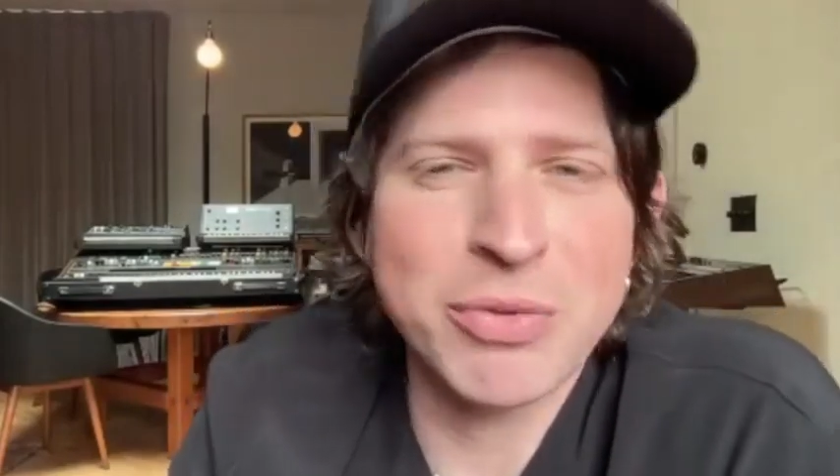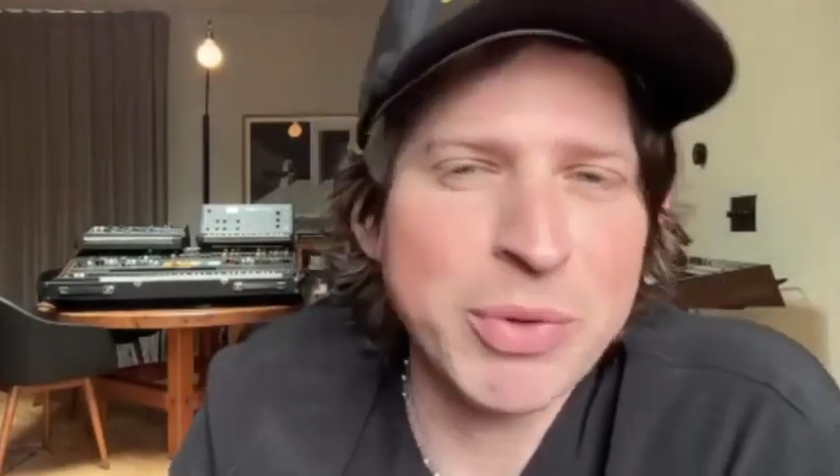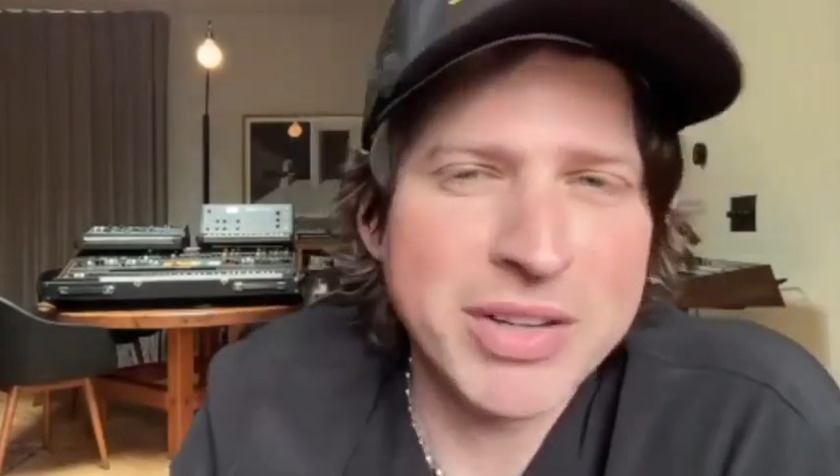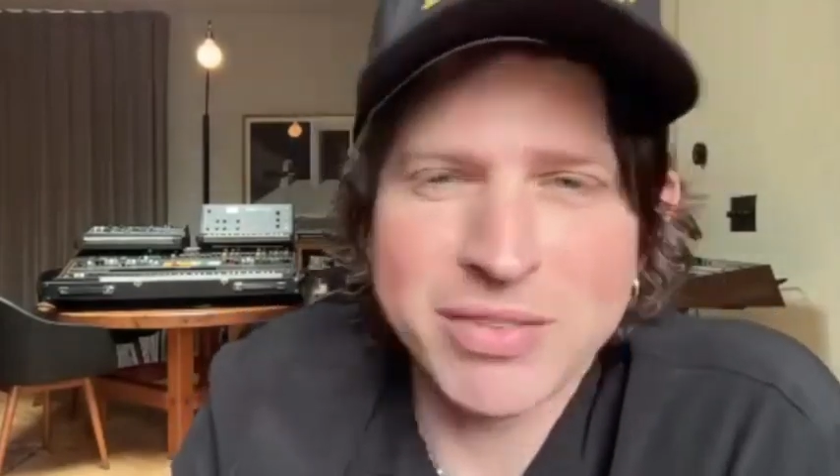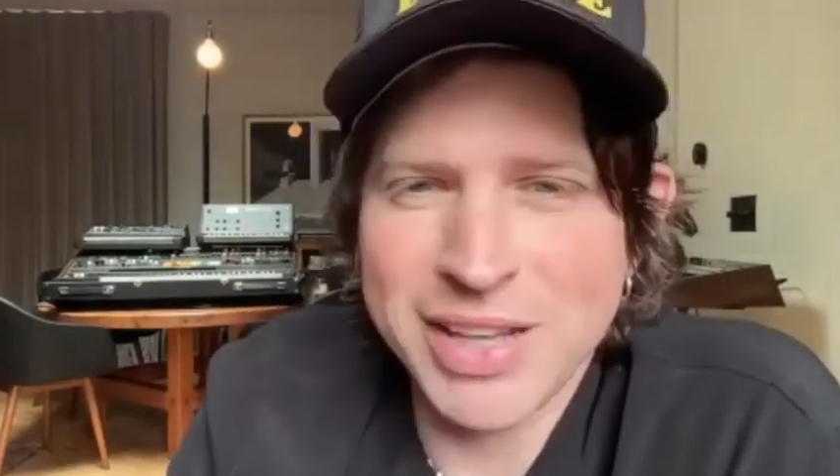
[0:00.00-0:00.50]

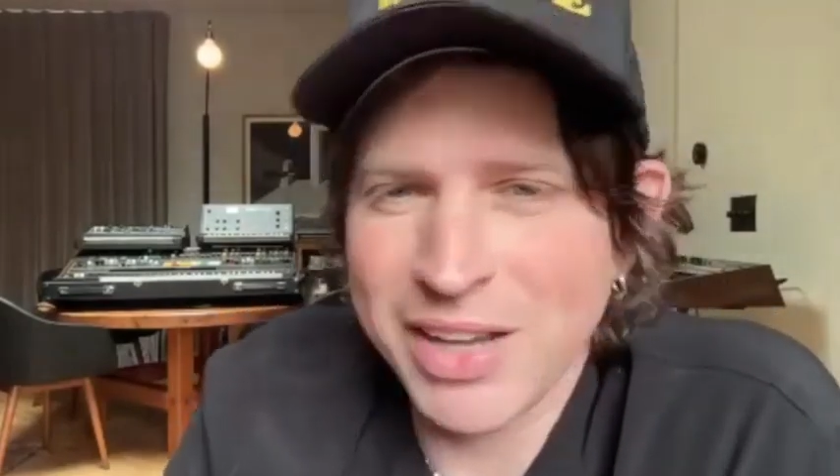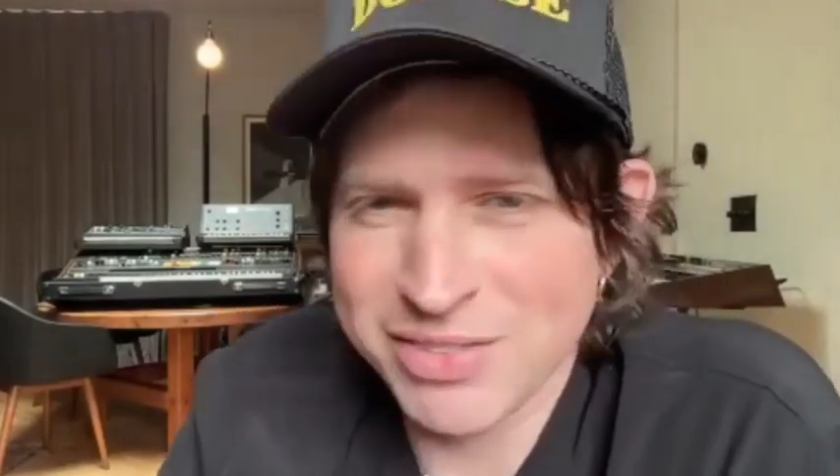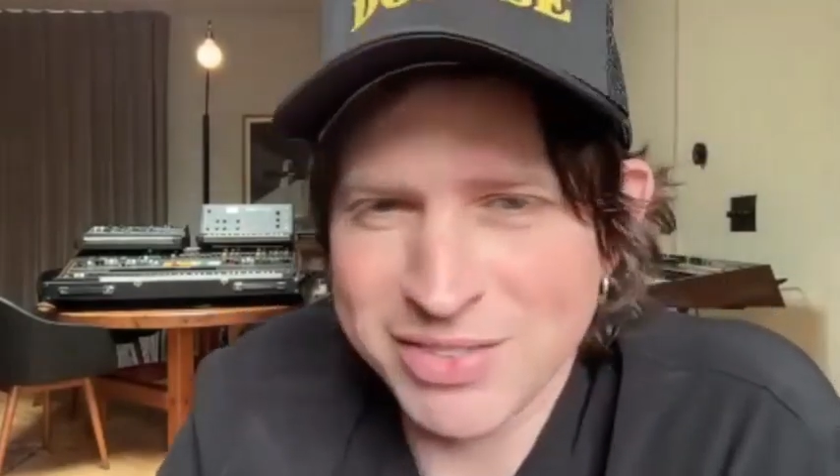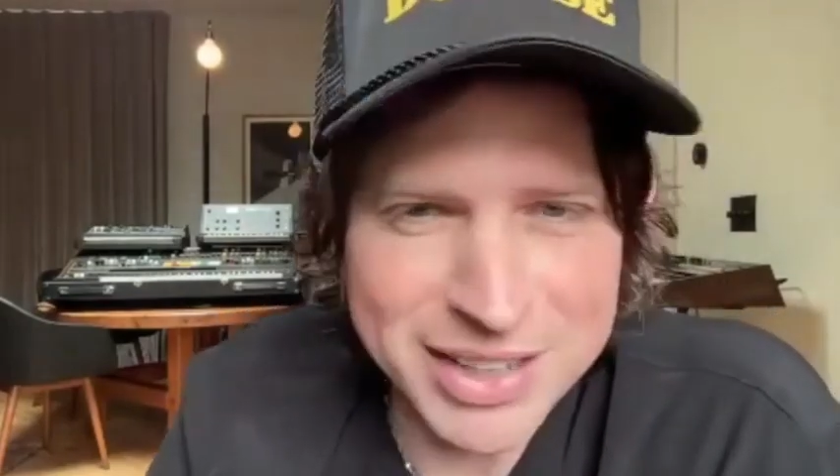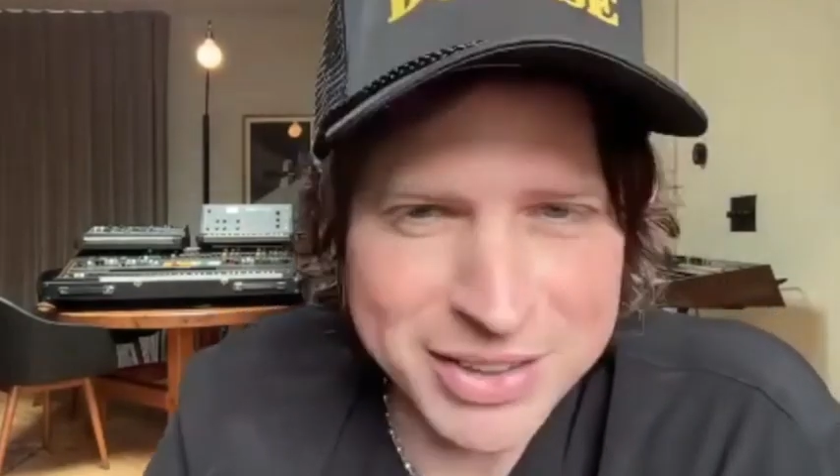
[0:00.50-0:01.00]

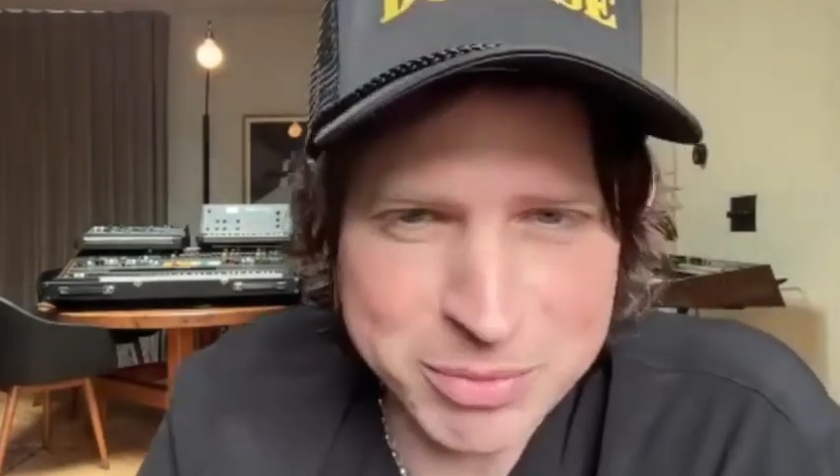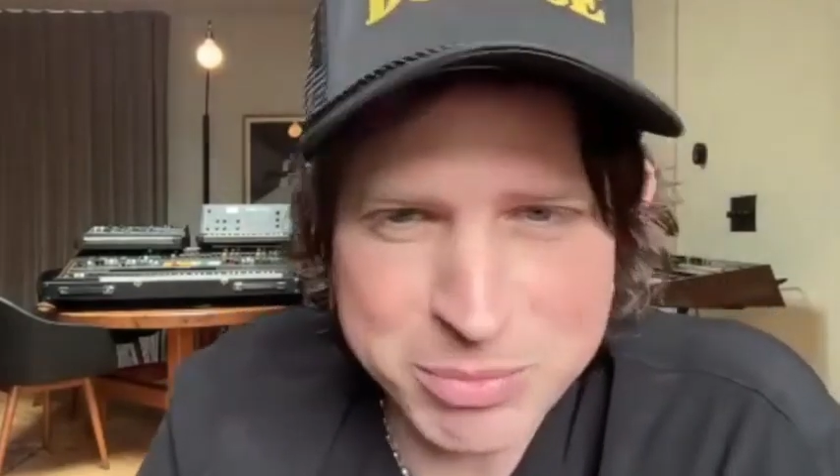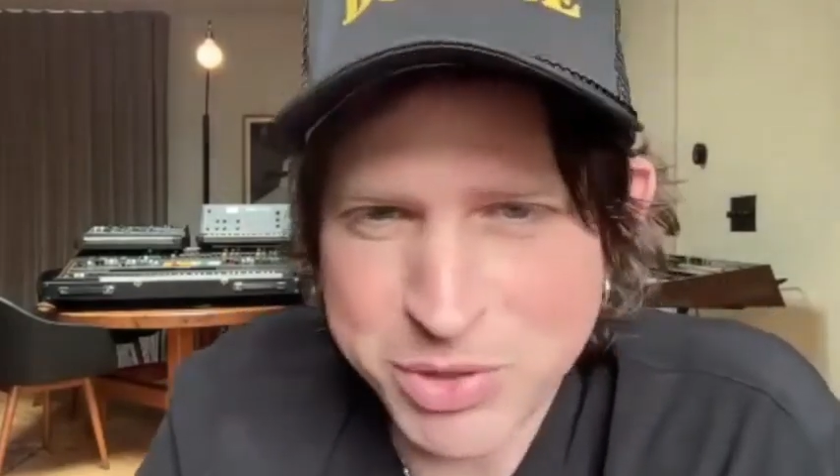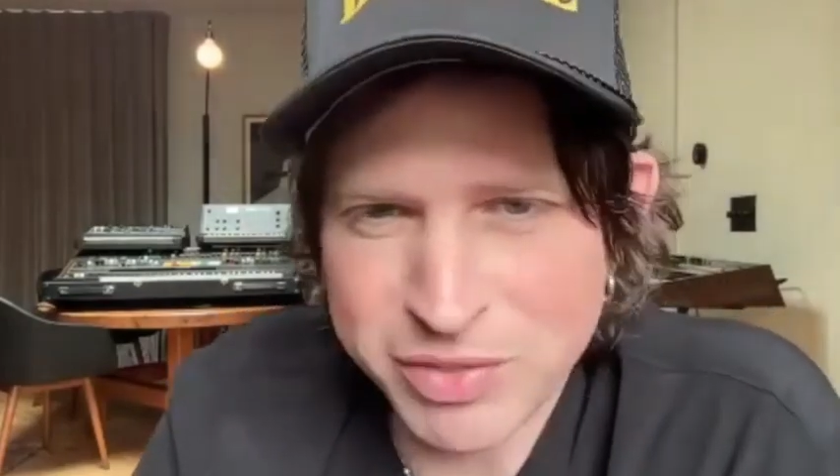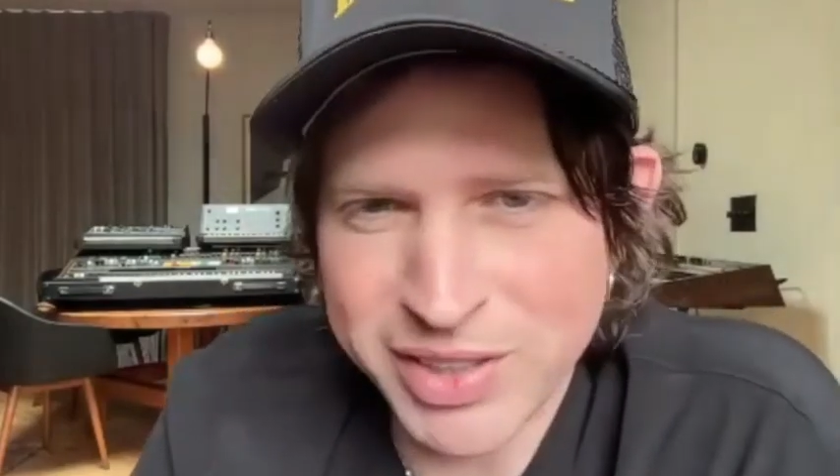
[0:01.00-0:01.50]
$300,000
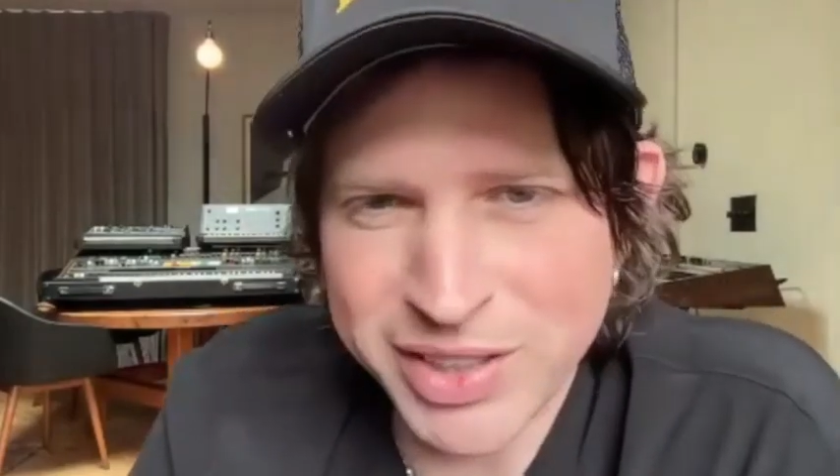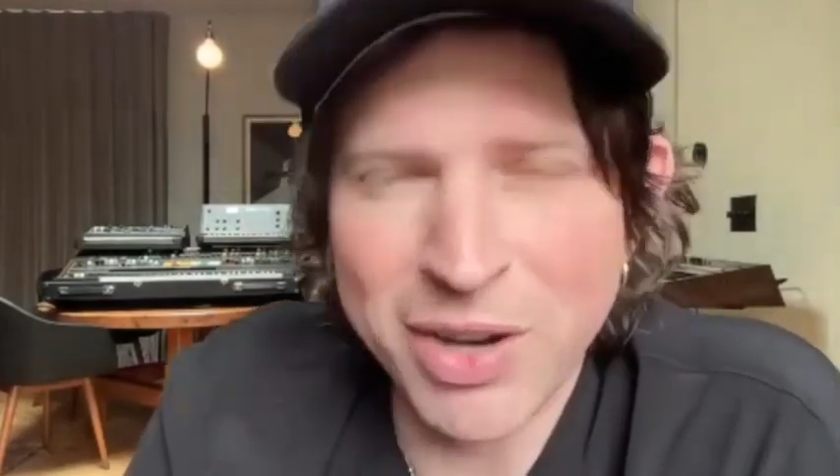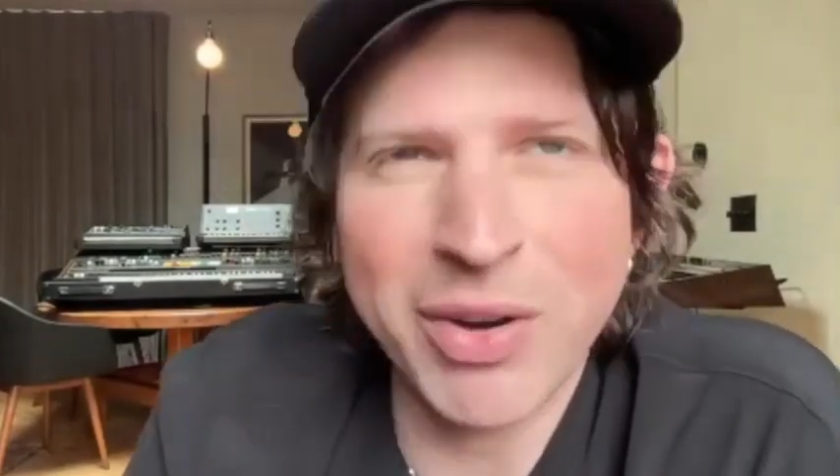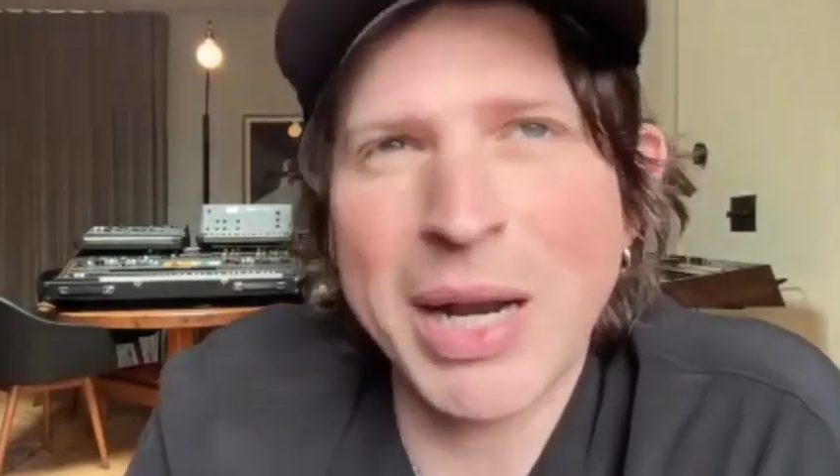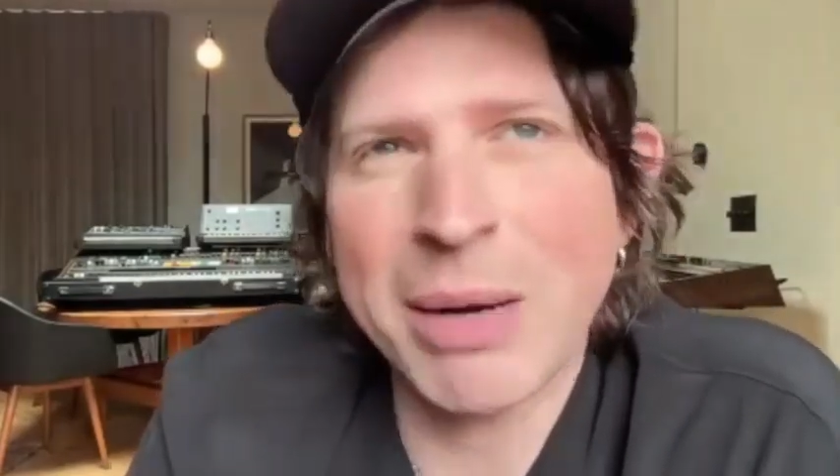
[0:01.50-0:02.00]
music
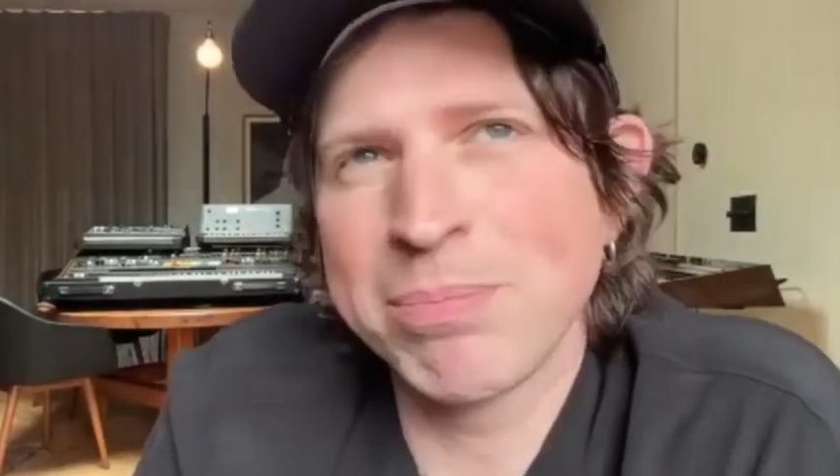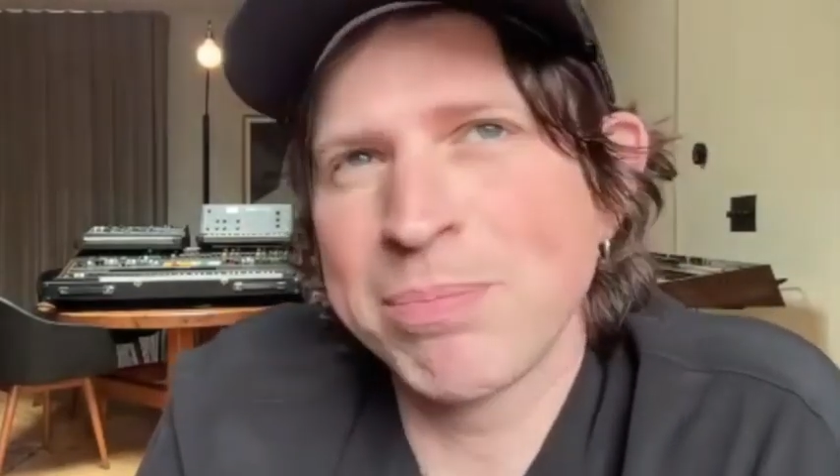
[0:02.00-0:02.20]
video, and I